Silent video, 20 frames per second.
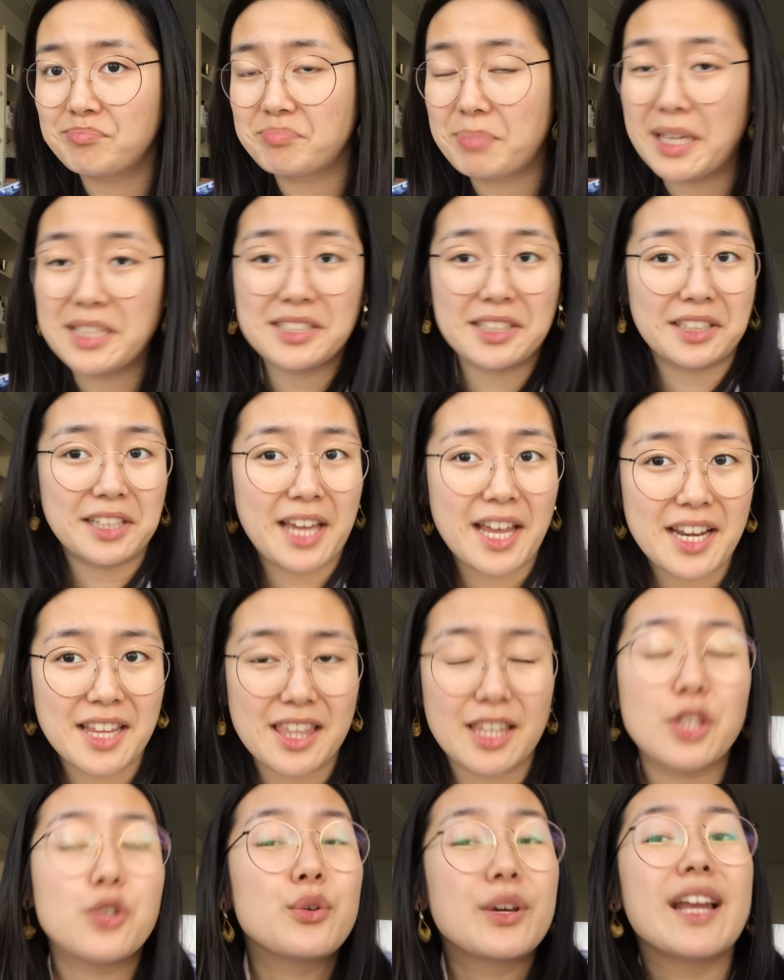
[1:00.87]
basically
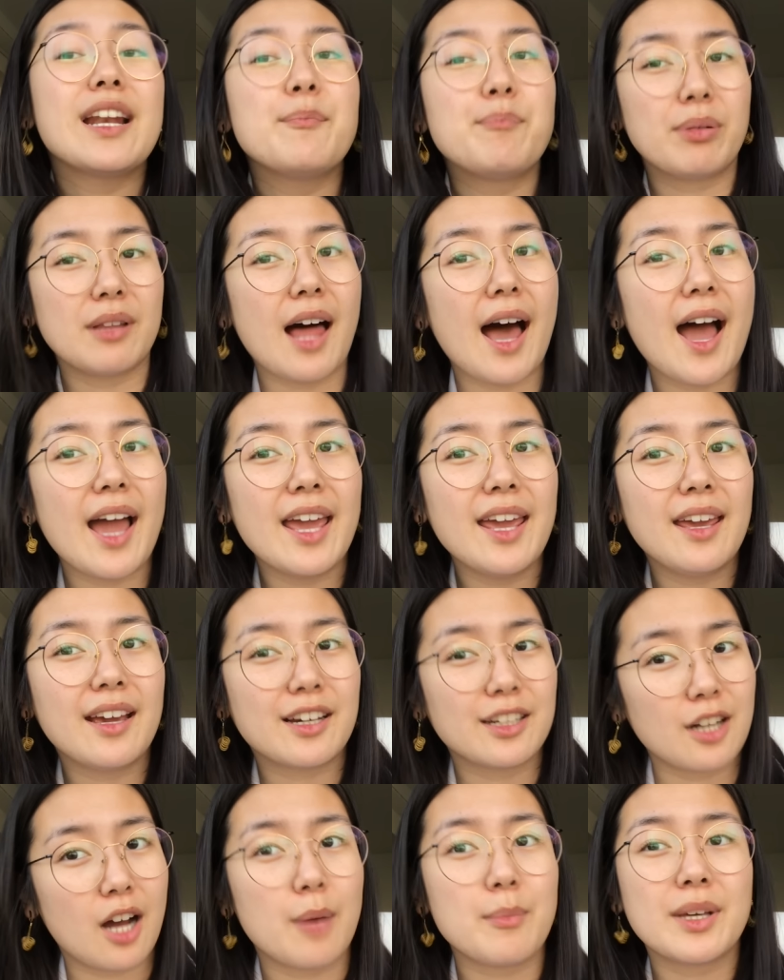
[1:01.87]
anything. You can apply
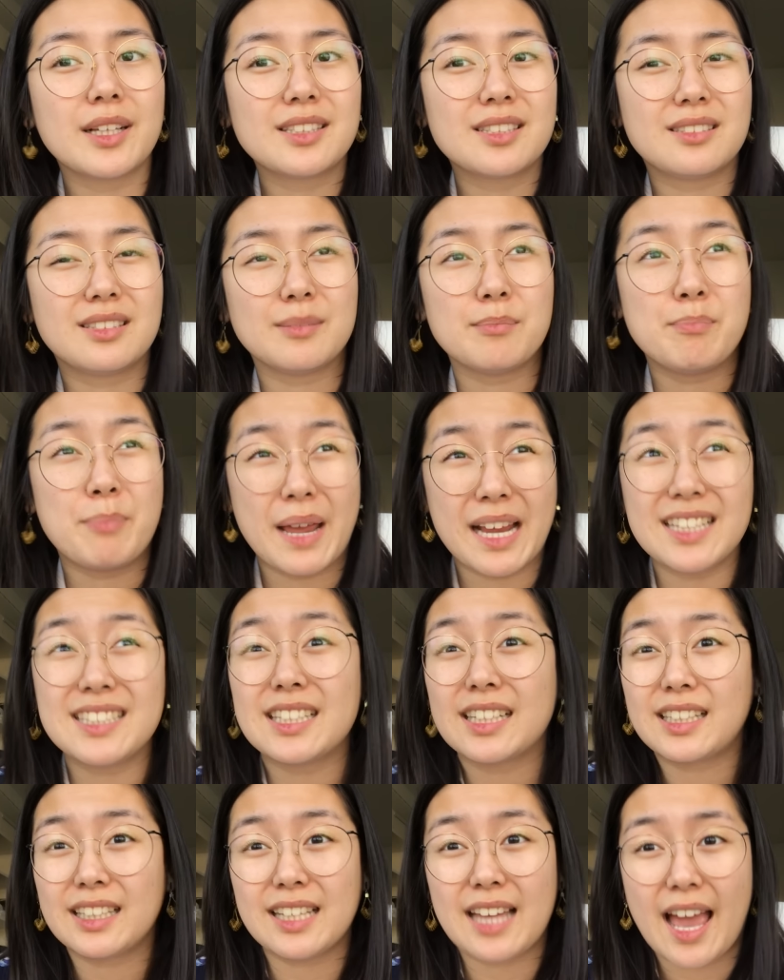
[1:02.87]
economics to
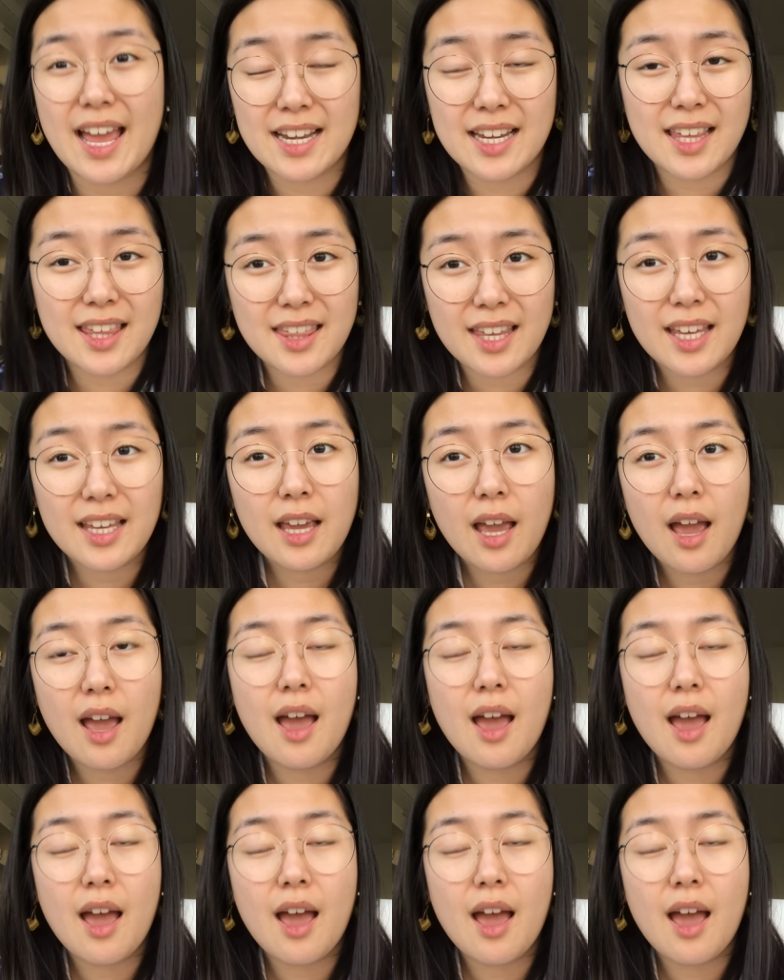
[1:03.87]
basically anything.